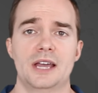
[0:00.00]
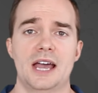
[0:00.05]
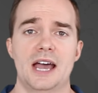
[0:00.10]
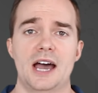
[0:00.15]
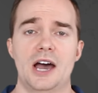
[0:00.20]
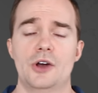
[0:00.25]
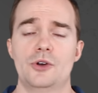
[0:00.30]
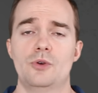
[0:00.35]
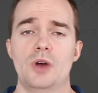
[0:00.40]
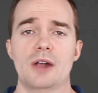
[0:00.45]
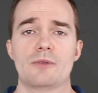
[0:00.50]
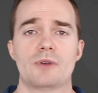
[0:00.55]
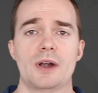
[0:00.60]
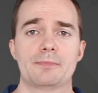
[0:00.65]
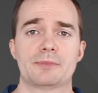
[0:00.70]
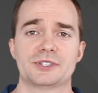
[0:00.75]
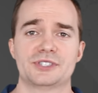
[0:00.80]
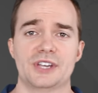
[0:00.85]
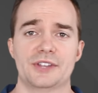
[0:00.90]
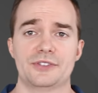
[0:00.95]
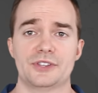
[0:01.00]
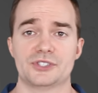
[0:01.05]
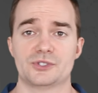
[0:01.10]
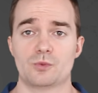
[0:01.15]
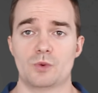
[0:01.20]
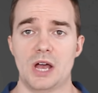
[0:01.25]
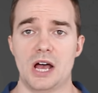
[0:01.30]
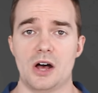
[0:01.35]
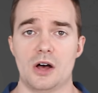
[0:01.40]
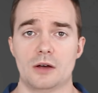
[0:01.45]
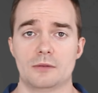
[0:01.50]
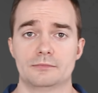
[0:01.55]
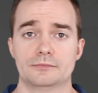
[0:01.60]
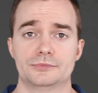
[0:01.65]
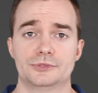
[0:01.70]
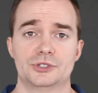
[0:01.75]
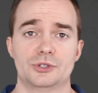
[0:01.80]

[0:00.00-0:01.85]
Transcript: How do I represent this well?